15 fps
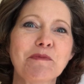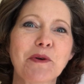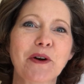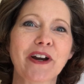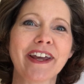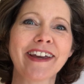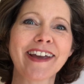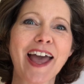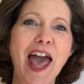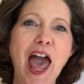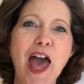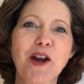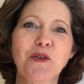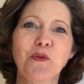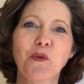morning
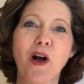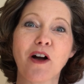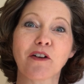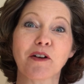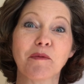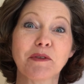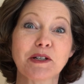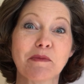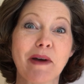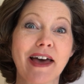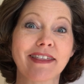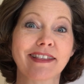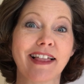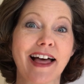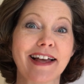and welcome to
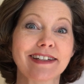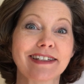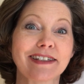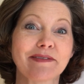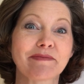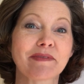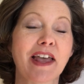math class.